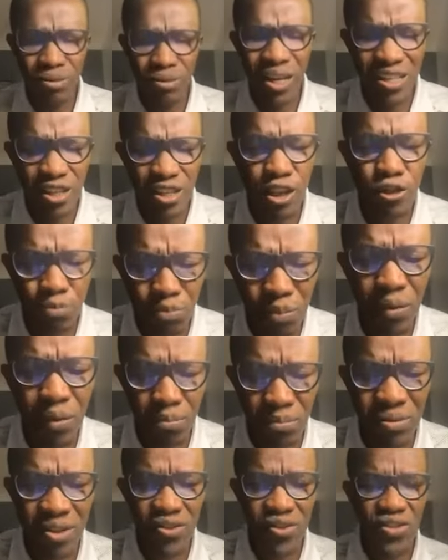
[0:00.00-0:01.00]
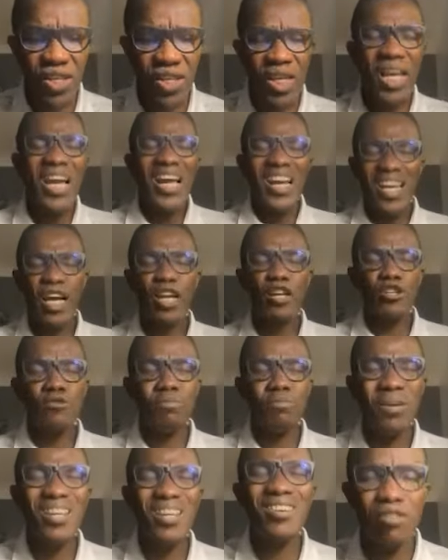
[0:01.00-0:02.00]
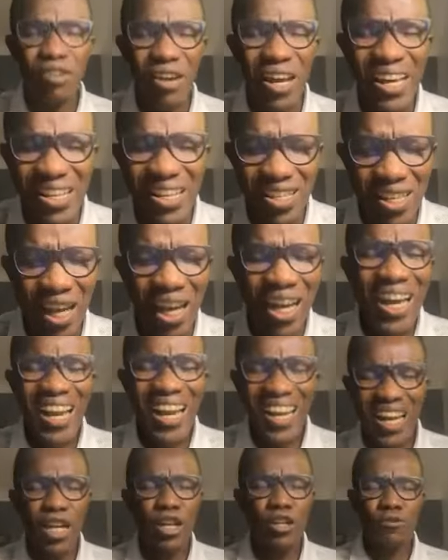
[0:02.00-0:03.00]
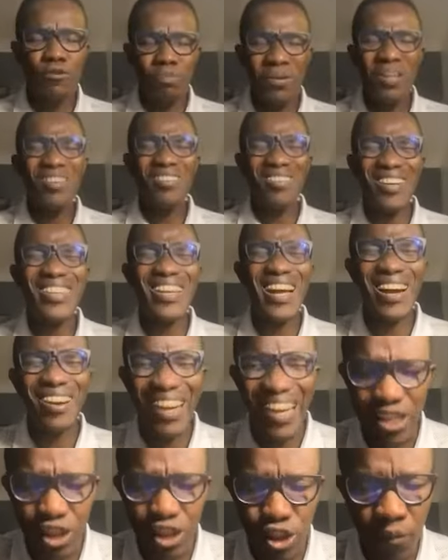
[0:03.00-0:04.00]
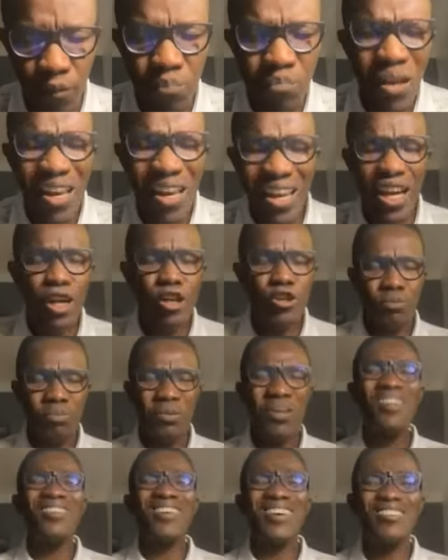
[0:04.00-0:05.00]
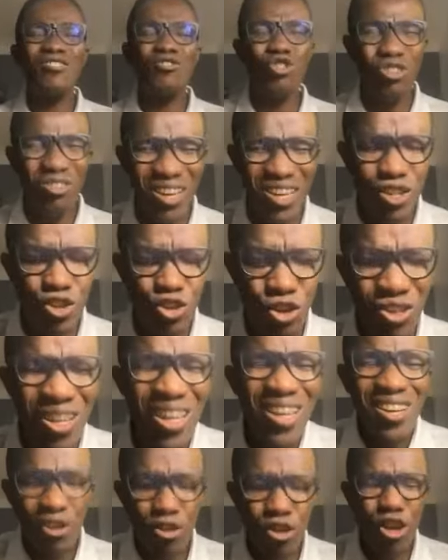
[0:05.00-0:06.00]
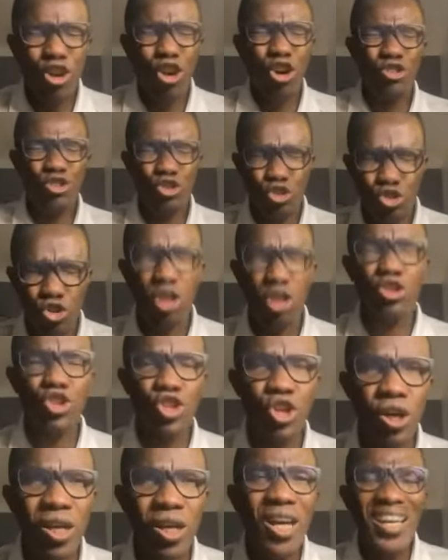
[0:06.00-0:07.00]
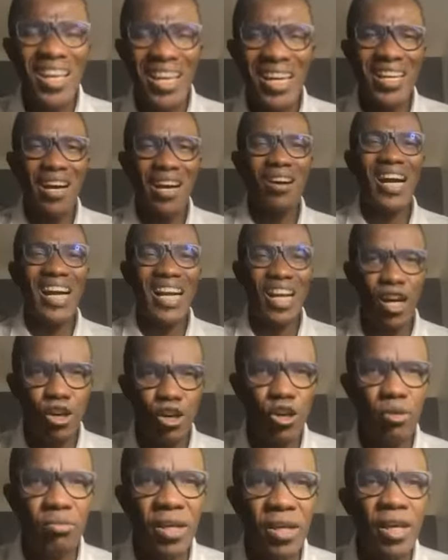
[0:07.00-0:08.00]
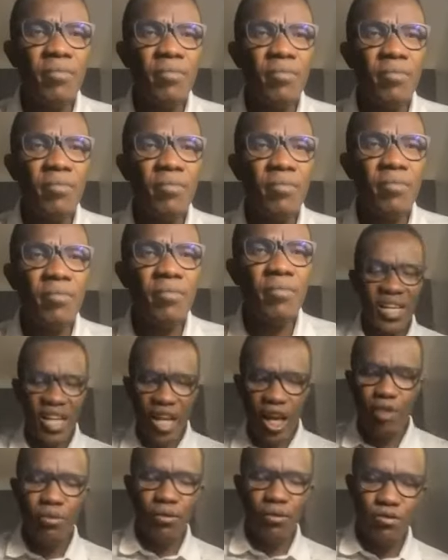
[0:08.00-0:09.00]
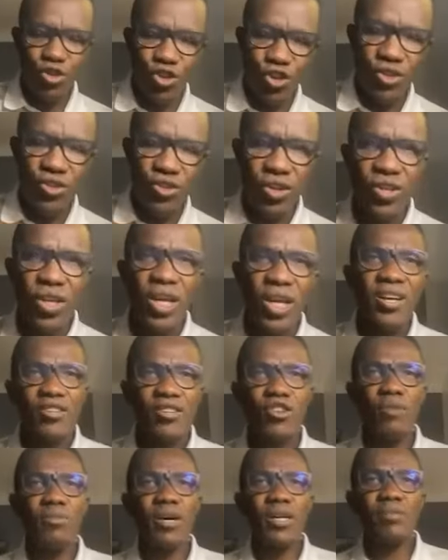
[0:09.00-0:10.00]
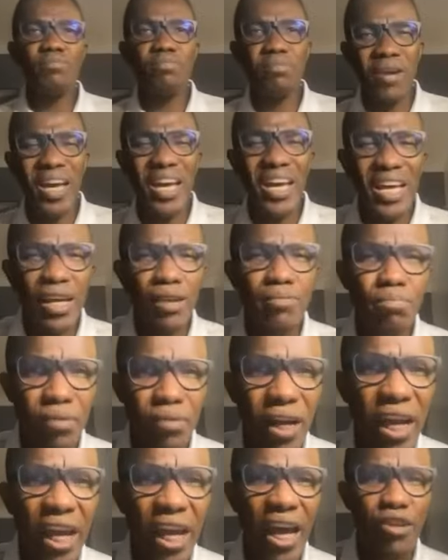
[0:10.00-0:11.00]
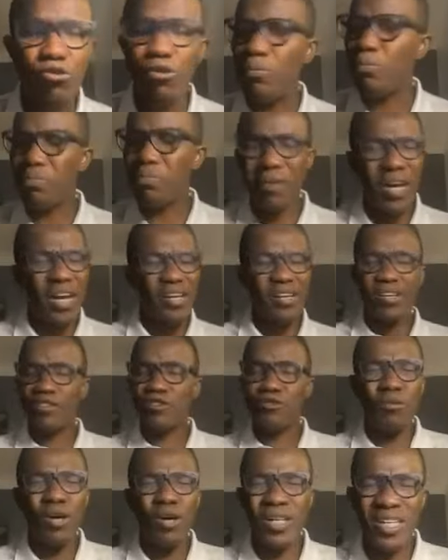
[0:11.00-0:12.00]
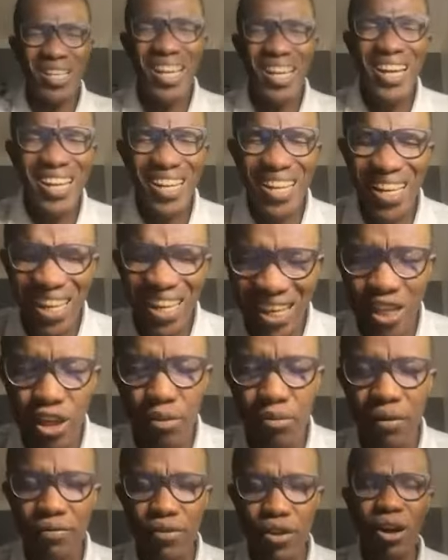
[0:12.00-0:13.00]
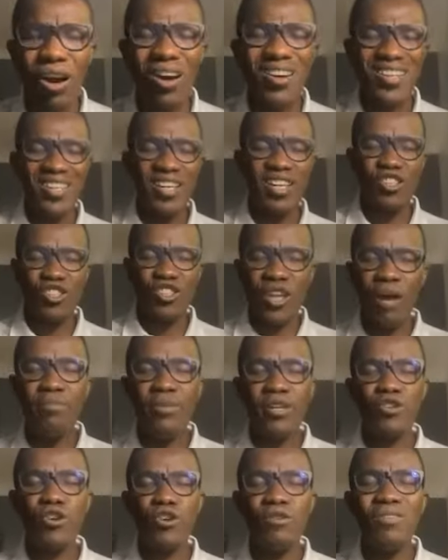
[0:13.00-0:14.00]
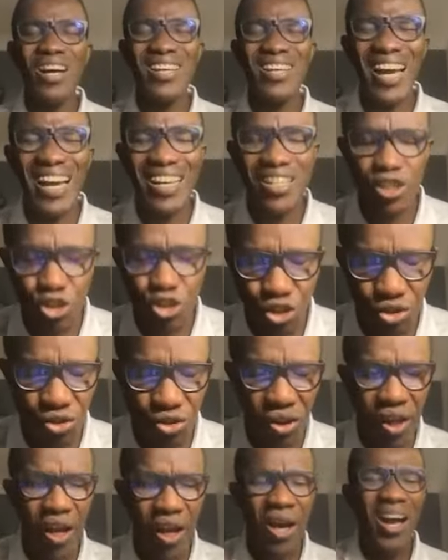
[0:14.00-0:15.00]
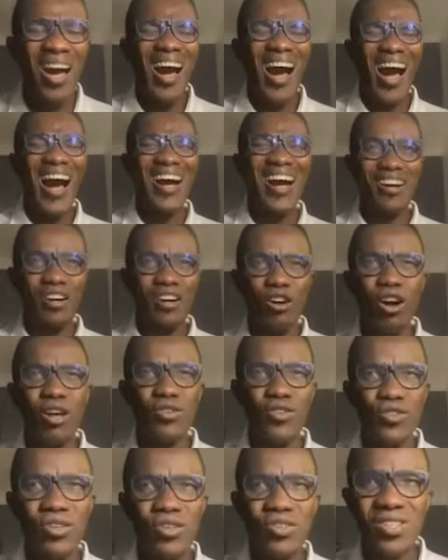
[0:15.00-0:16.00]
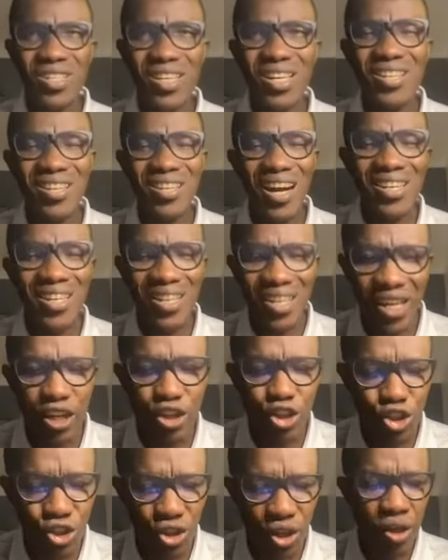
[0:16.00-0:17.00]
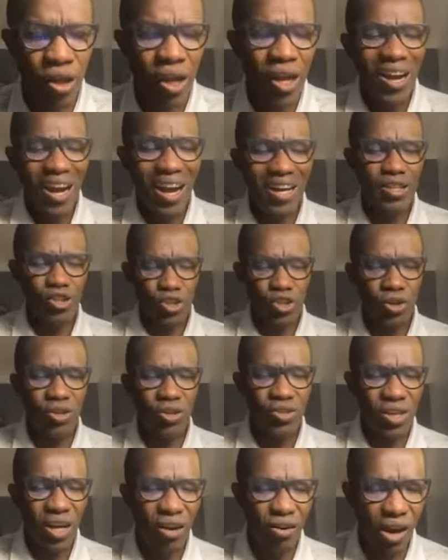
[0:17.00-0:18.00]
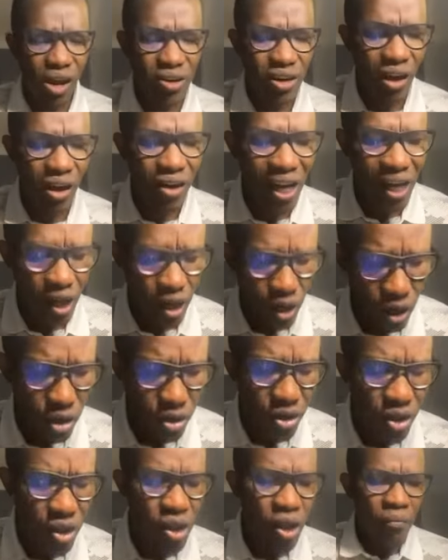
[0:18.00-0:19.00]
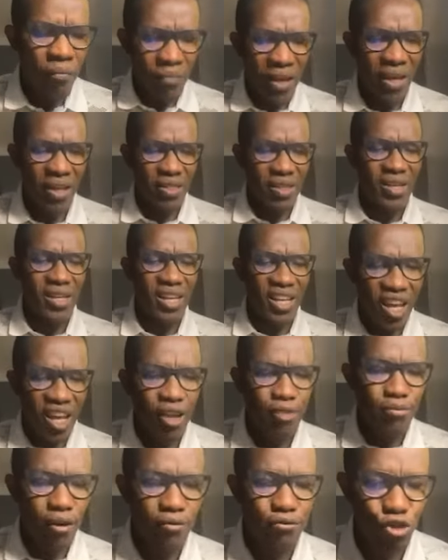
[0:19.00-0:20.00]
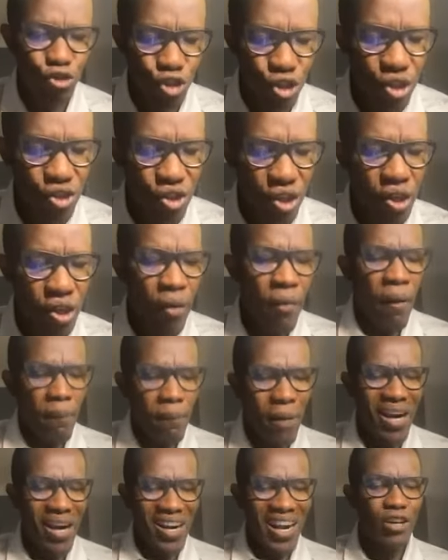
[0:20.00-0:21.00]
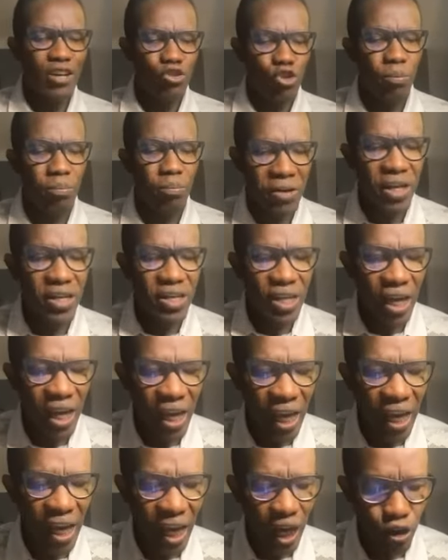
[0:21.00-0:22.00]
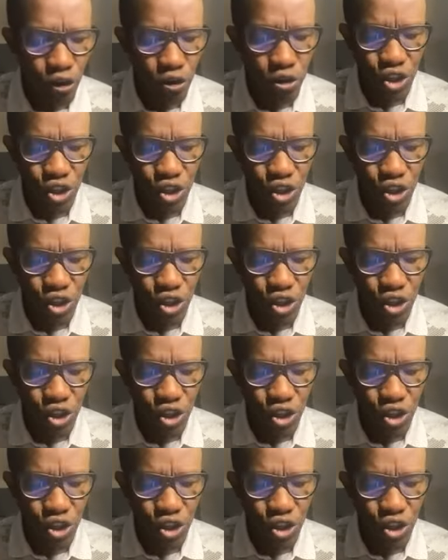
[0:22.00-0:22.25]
let it speak mercy. Let it speak grace. Let it speak redirection. Let it speak restoration, reconstruction in our economy. In the name of Jesus, somebody pray, pray as we pray this morning. The kingdom of God is established over Nigeria. Our God sustains our nation and turns around our law in the name of Jesus marando prede la